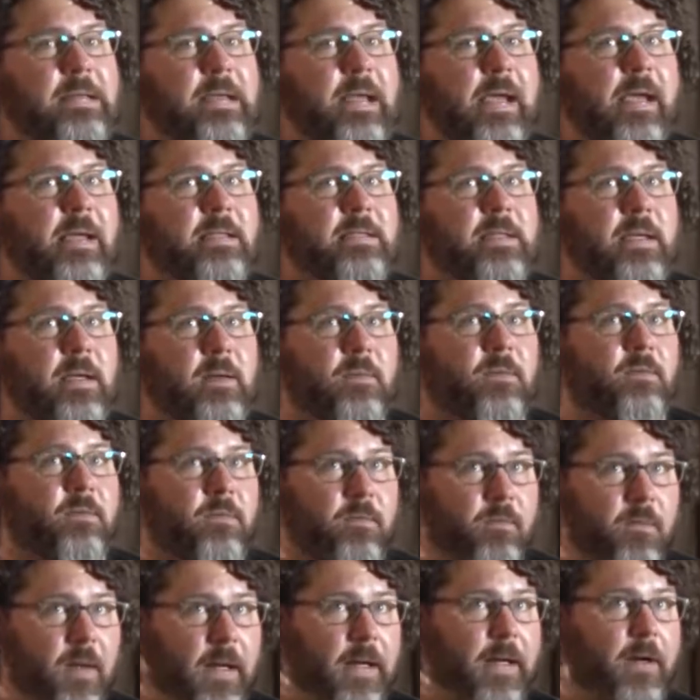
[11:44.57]
as a
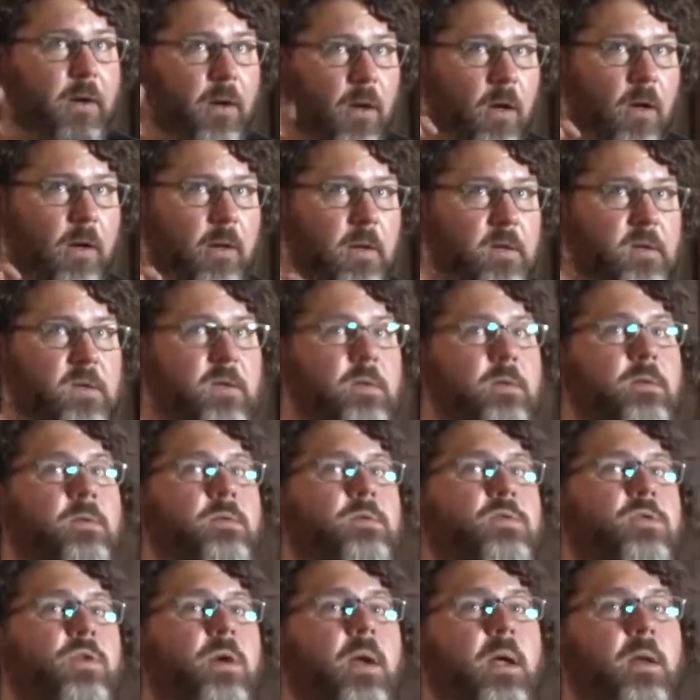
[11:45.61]
fine artist
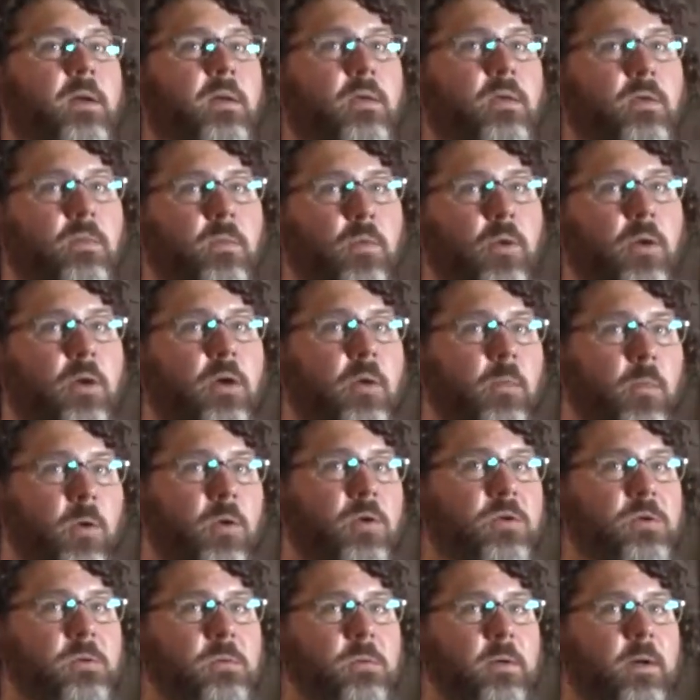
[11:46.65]
who's trying to do more
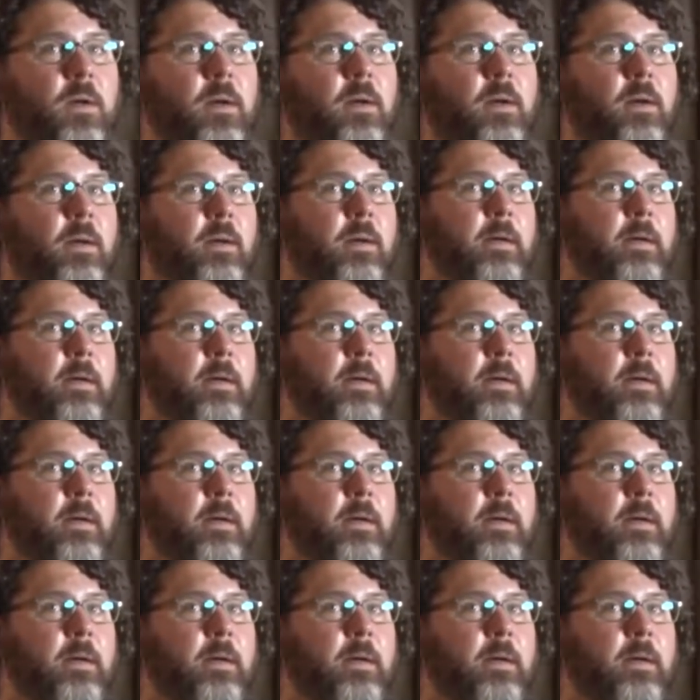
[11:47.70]
commercial work,